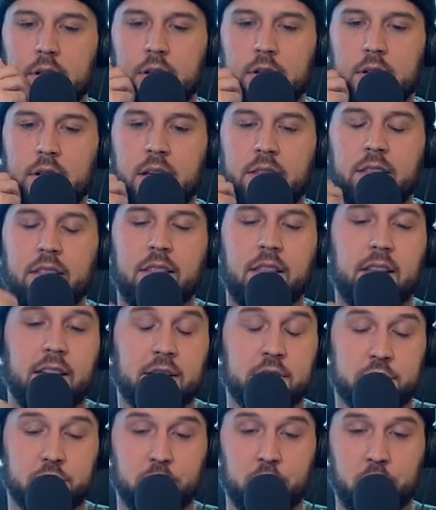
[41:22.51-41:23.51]
And then they
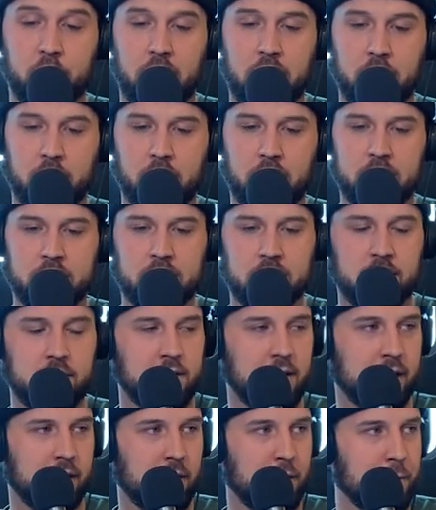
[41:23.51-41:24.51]
think it's rude when I do this.
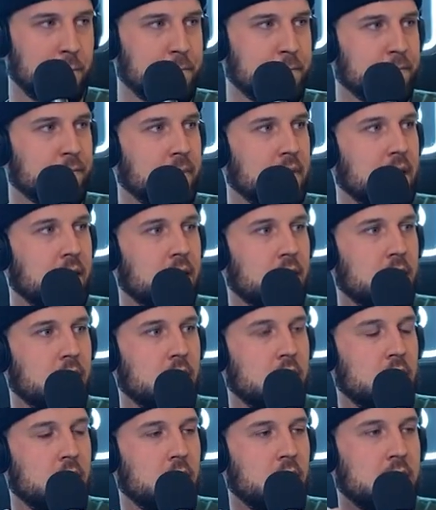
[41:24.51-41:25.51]
They go,
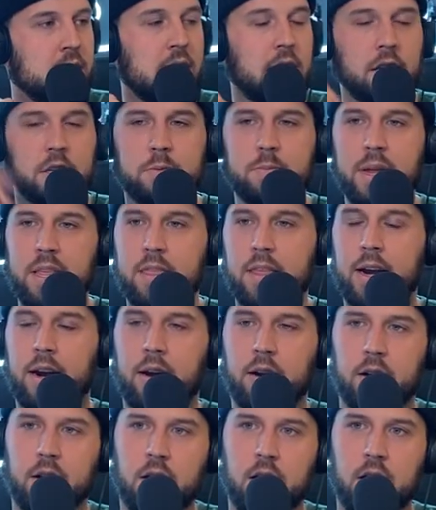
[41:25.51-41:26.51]
yeah, let's meet
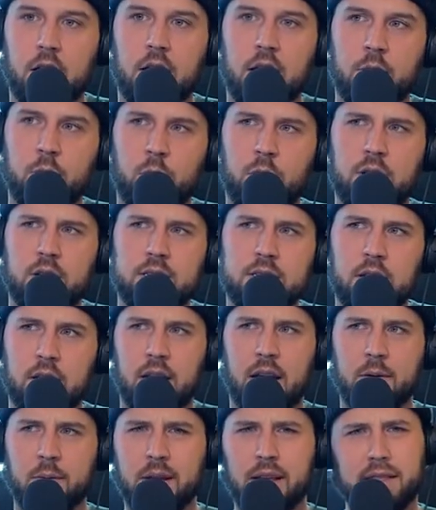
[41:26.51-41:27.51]
there. And where is it?
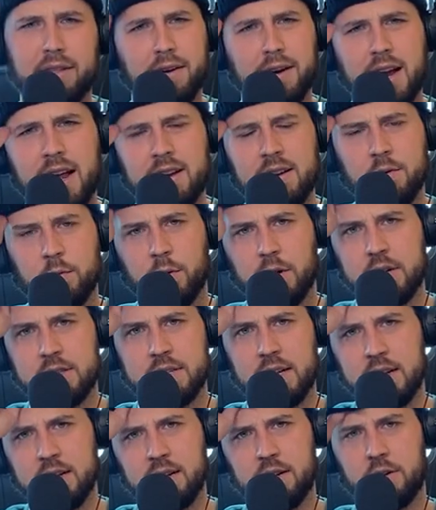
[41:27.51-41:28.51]
How do we get there again? Where is
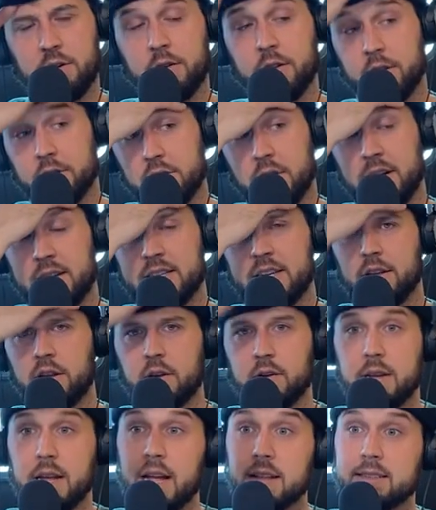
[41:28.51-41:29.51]
it? Or they try to tell you,
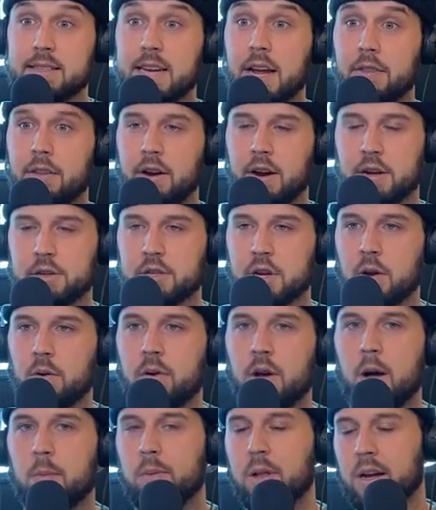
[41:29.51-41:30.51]
yeah, it's down there. I just go,
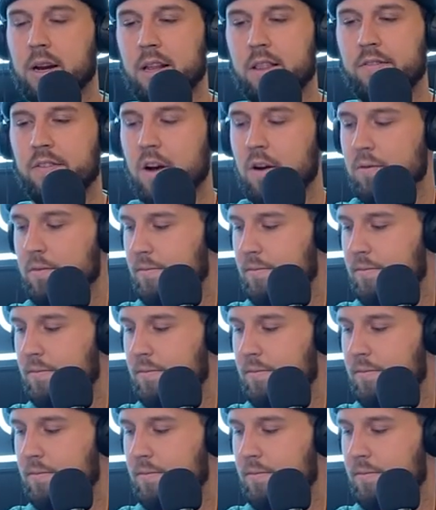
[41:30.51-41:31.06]
I'll plug it in the phone.